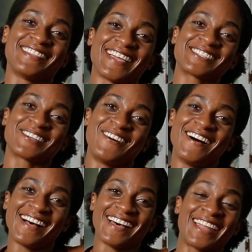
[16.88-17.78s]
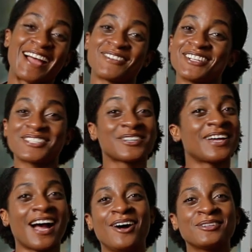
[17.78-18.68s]
let's go on. I'm gonna show
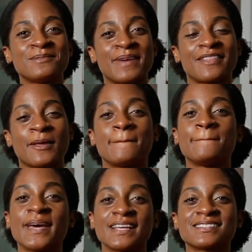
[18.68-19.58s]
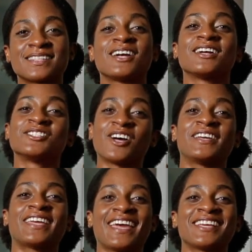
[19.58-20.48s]
you how to make the best
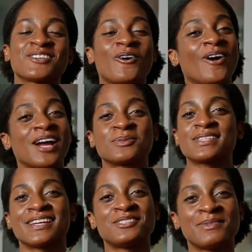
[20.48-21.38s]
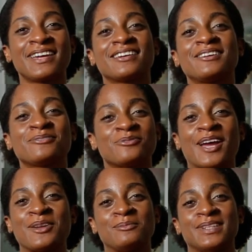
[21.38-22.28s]
Johnny Cakes, or as we say in Jamaica,
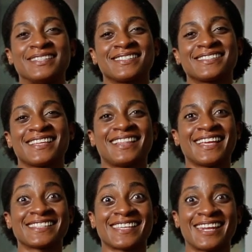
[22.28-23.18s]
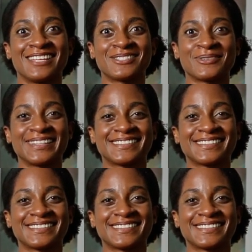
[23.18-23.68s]
fried dumplings. Let's get into